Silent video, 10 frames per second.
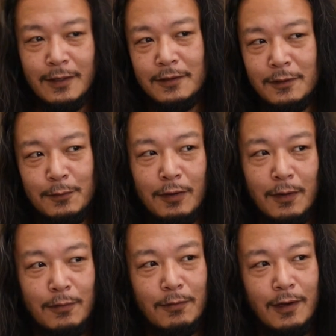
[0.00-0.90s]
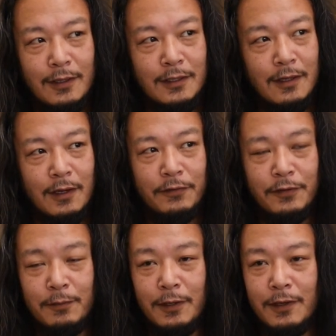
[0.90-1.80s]
because you probably watched like
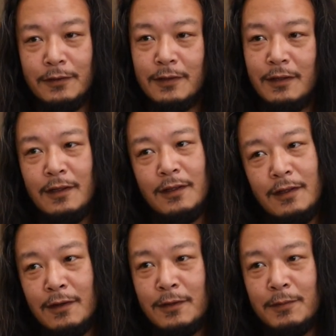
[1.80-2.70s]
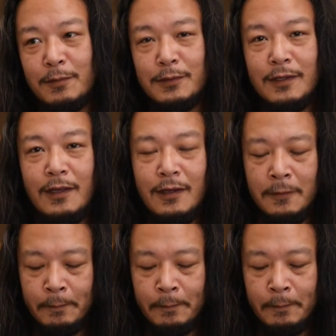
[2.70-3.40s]
few videos and then other people skating